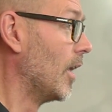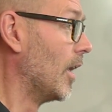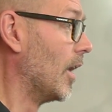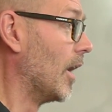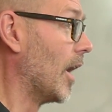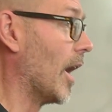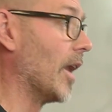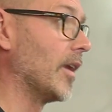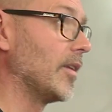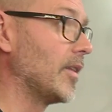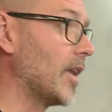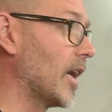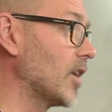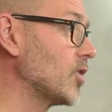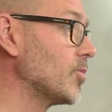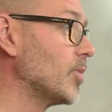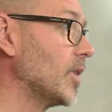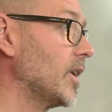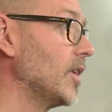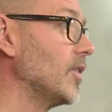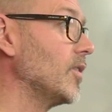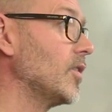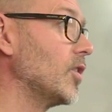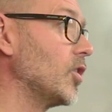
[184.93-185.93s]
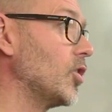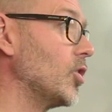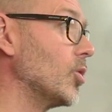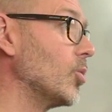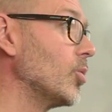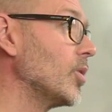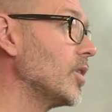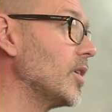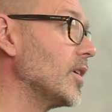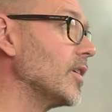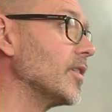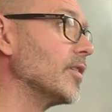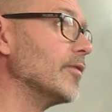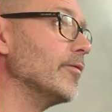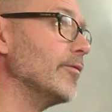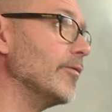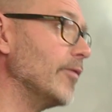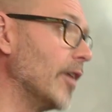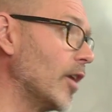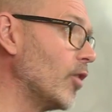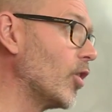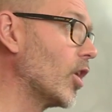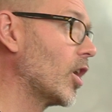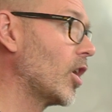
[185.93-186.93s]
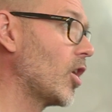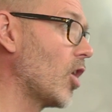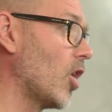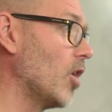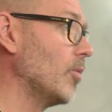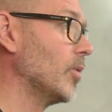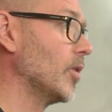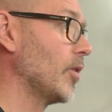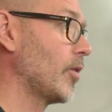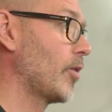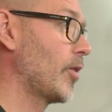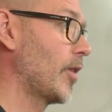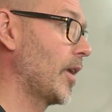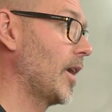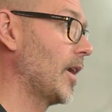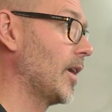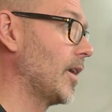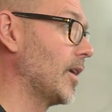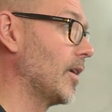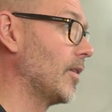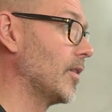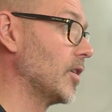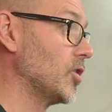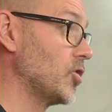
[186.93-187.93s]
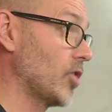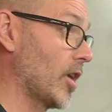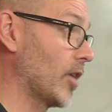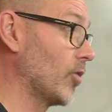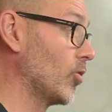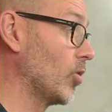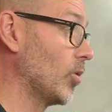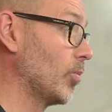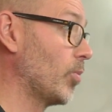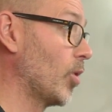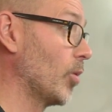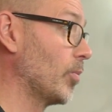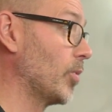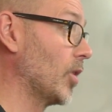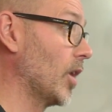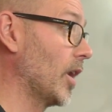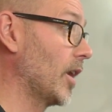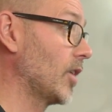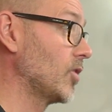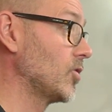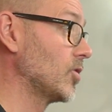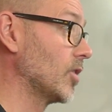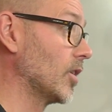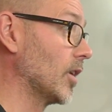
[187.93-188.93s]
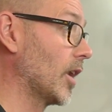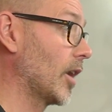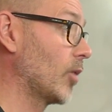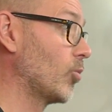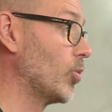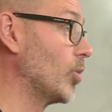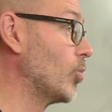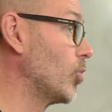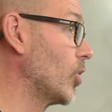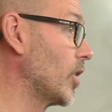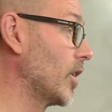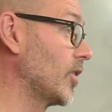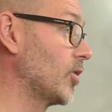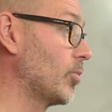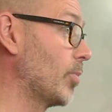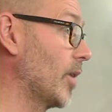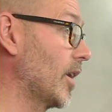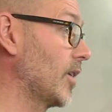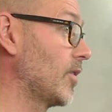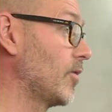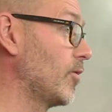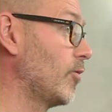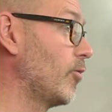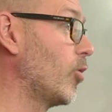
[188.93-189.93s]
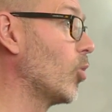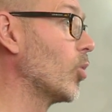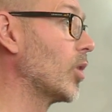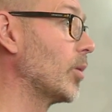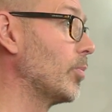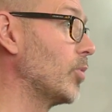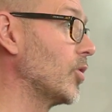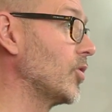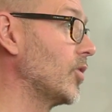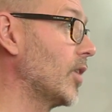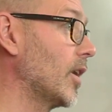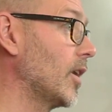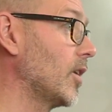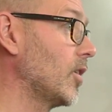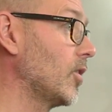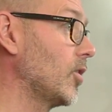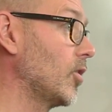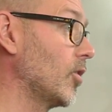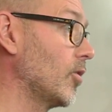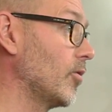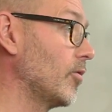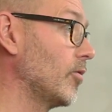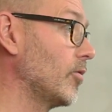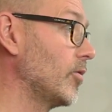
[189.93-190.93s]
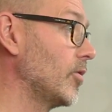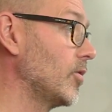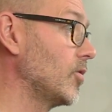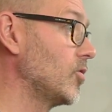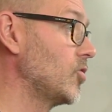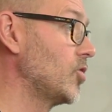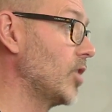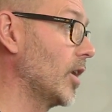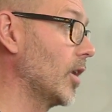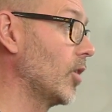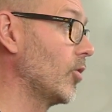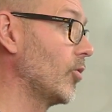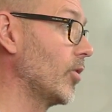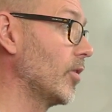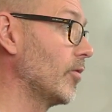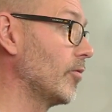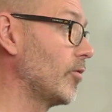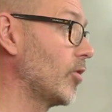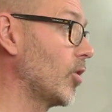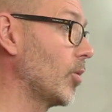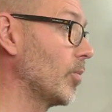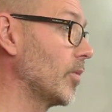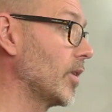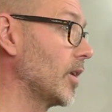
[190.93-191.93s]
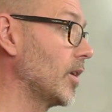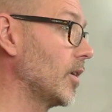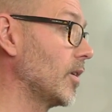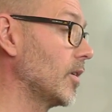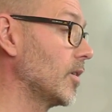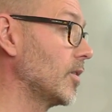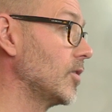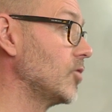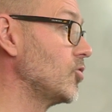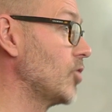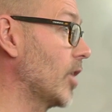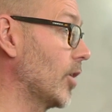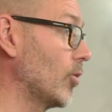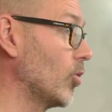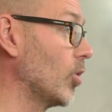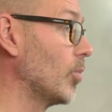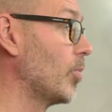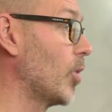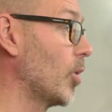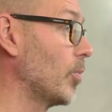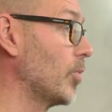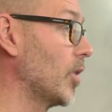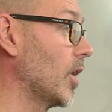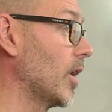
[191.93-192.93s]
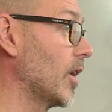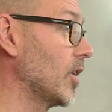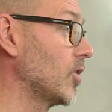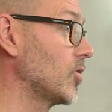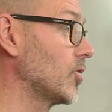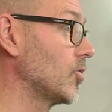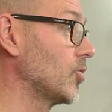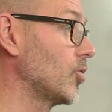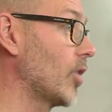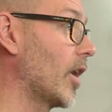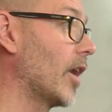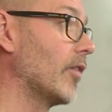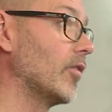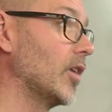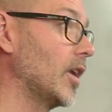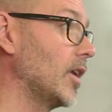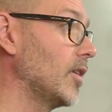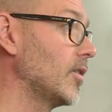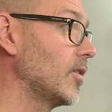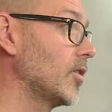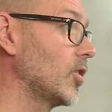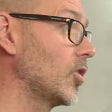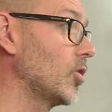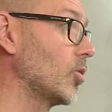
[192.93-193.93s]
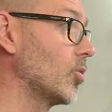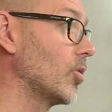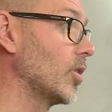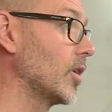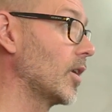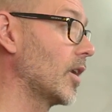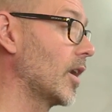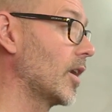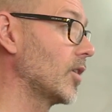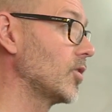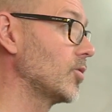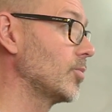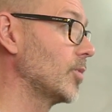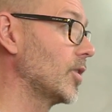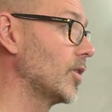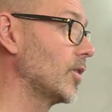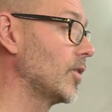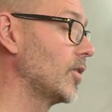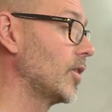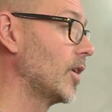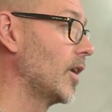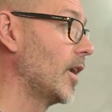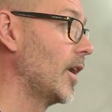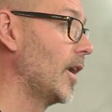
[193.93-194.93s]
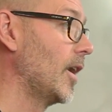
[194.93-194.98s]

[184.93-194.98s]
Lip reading: And attachment insecurity is a very common thing in the general population. Like, we would expect 40% of children from the general population to have an insecure attachment.